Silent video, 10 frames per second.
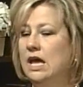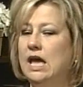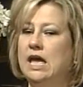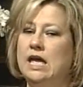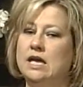
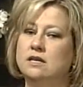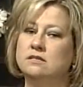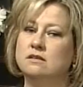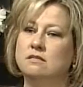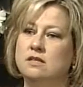
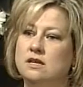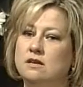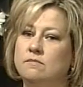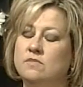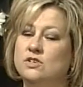And
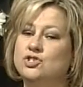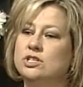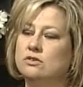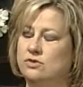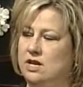the
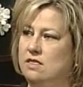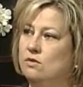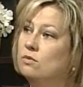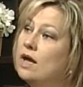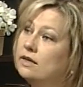children and
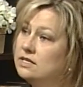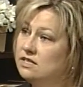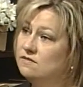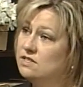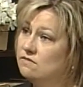the
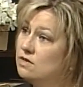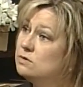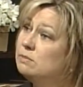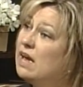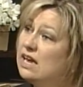relatives of
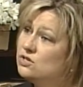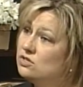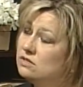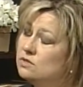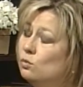those
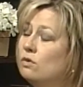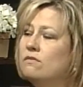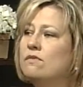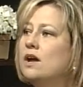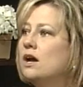patients were
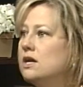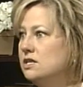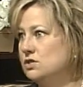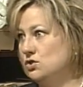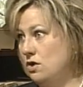very
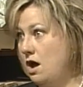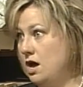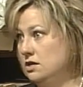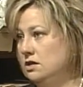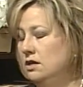
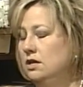distraught.